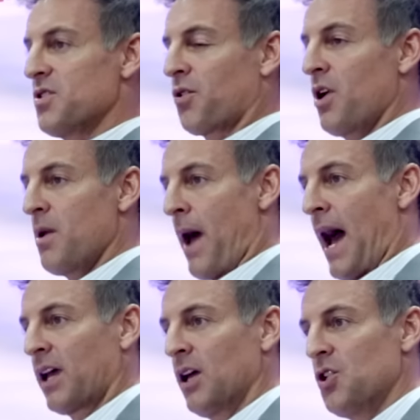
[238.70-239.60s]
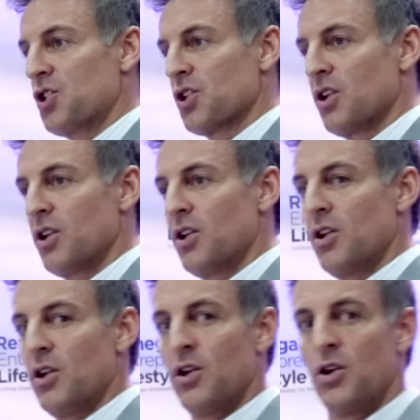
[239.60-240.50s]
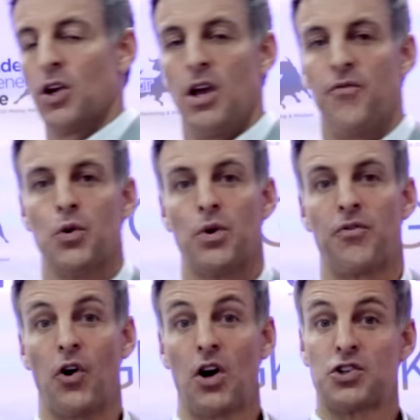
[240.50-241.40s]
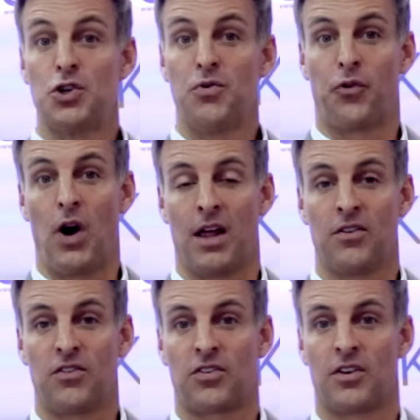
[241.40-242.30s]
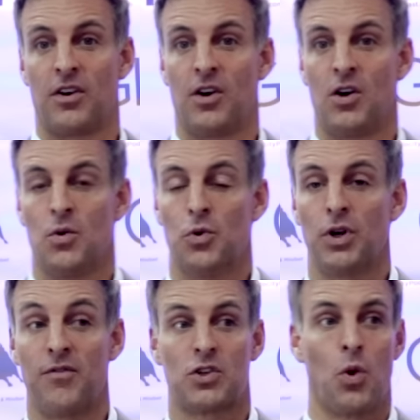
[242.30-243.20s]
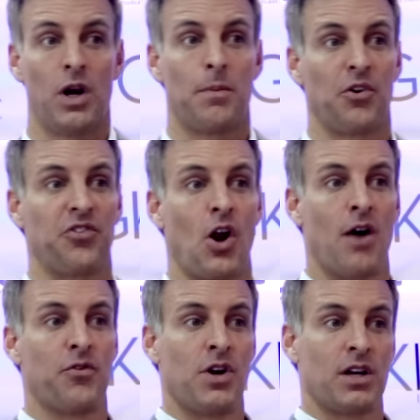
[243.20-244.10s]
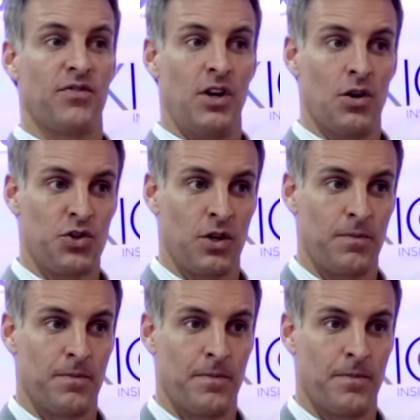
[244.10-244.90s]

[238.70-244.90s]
this great package. If you refer us 2 friends, we'll give you 20% off your next video shoot.